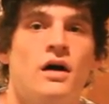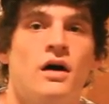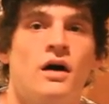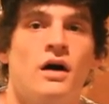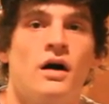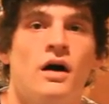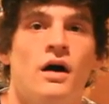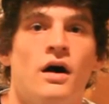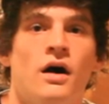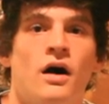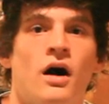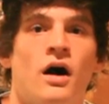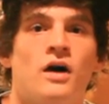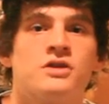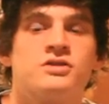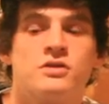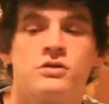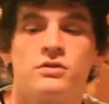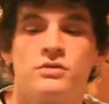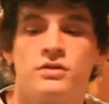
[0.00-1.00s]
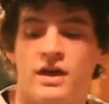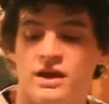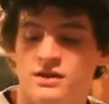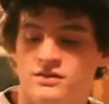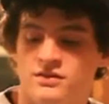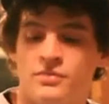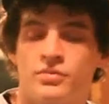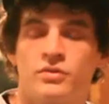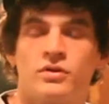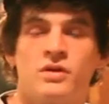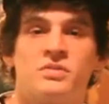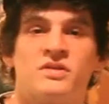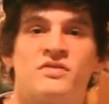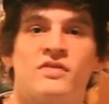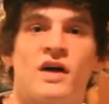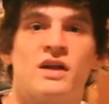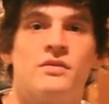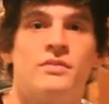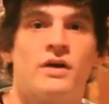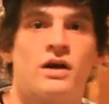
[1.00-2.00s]
Also, they typically
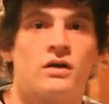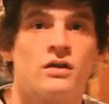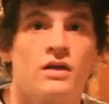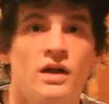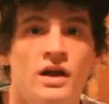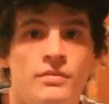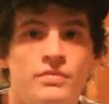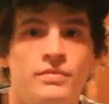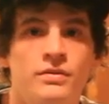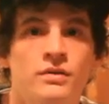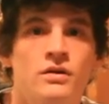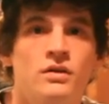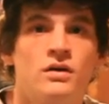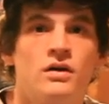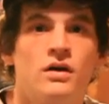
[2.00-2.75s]
provide a better lip.